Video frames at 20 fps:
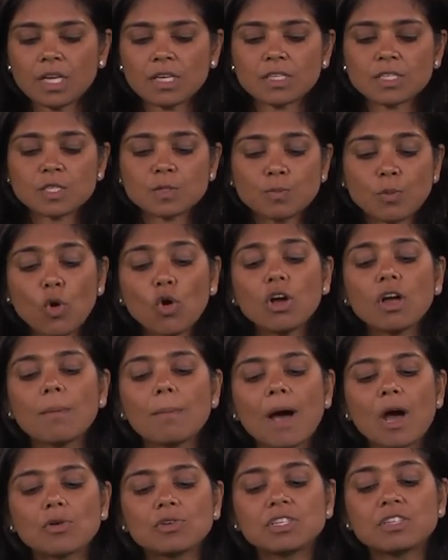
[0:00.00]
spoke
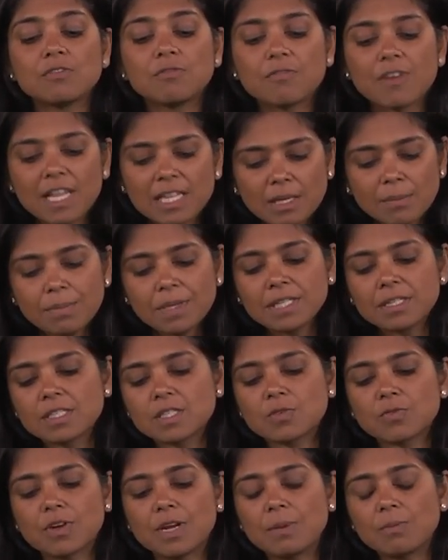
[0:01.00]
about developing
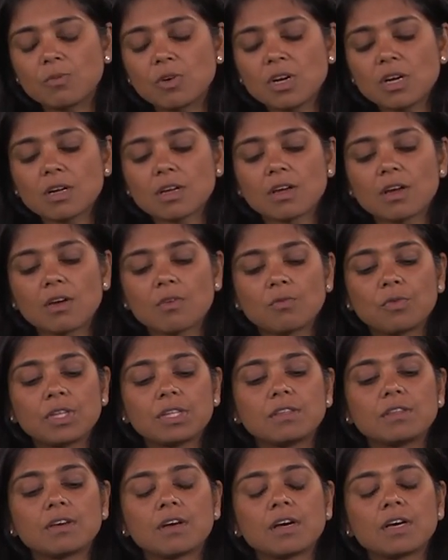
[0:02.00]
this framework
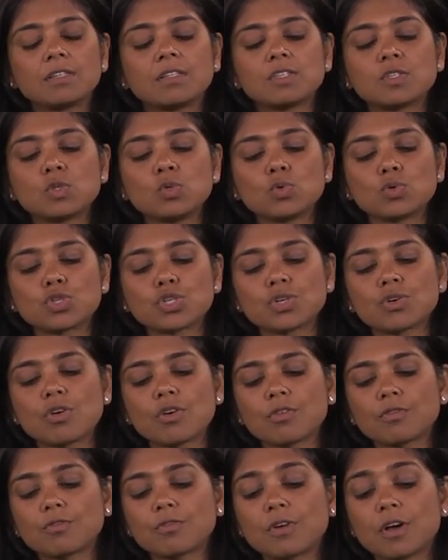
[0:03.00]
with uh, this notion
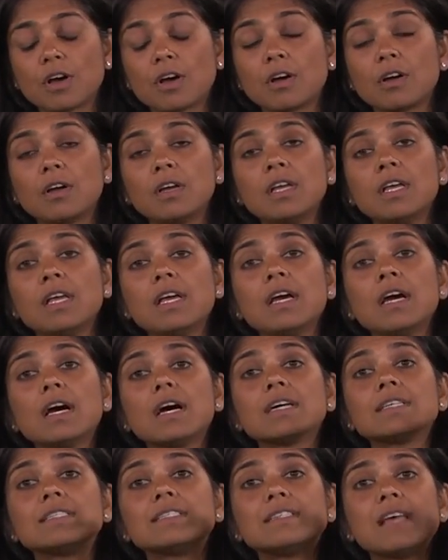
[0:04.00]
of uh,
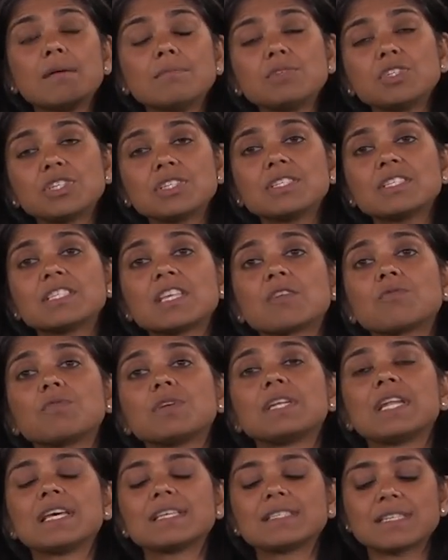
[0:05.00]
assumptions that were
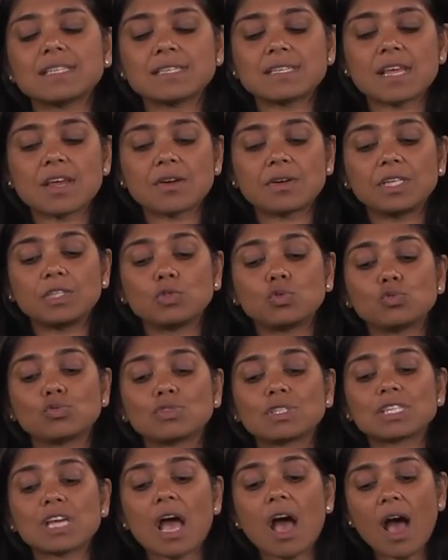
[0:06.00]
necessary to
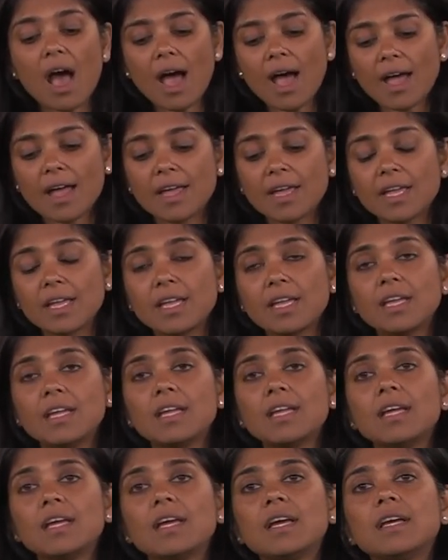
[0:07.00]
tie
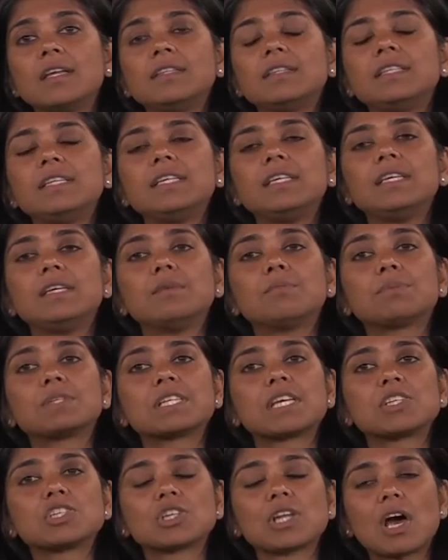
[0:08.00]
the
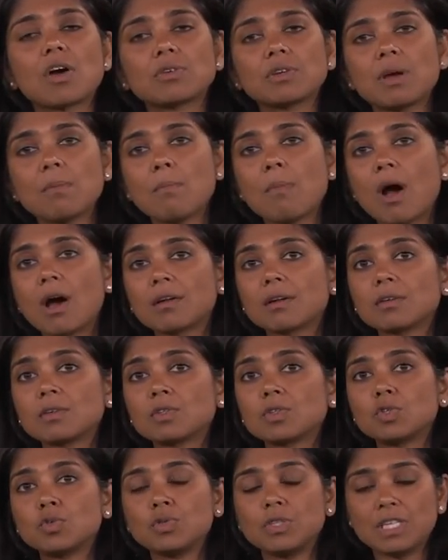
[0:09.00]
potential outcome model
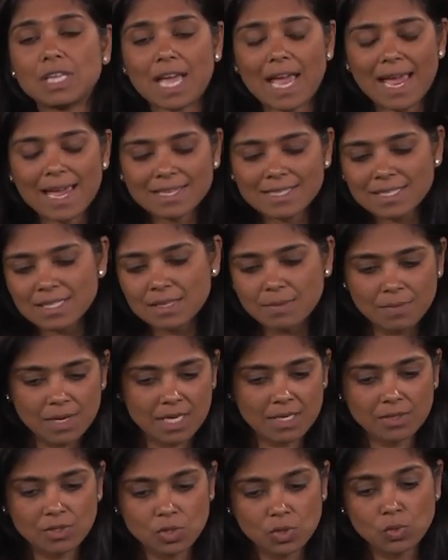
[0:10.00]
to the
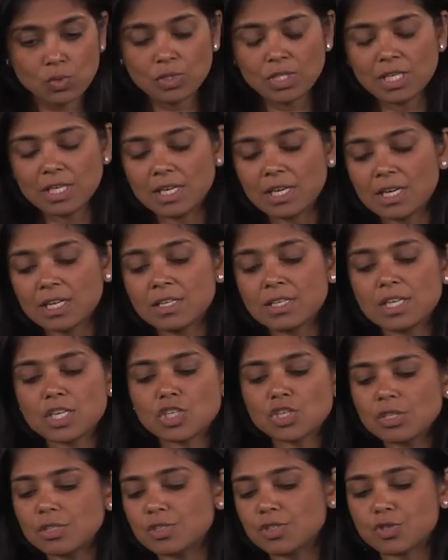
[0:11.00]
estimate to the
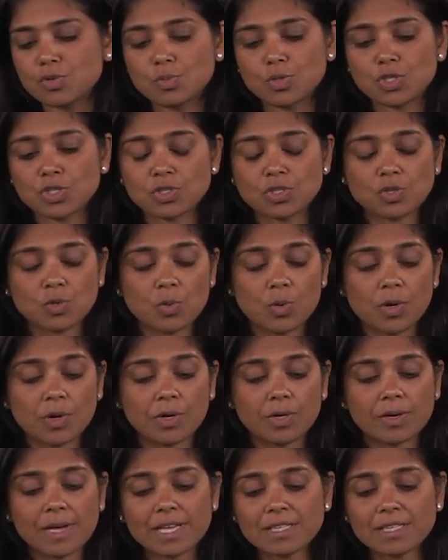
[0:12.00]
conditional distributions we were going to